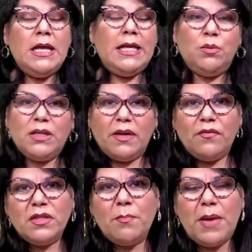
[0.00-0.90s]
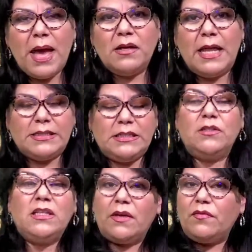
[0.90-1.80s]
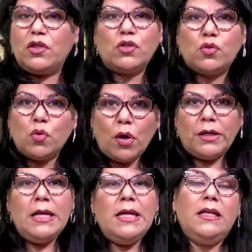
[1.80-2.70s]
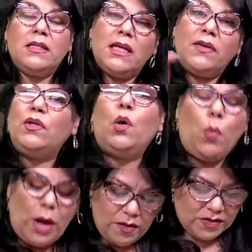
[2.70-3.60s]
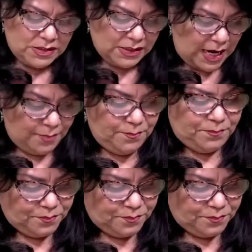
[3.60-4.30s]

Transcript: He'll give you the battle axe, He'll give you the sword, He'll give you a way of escape.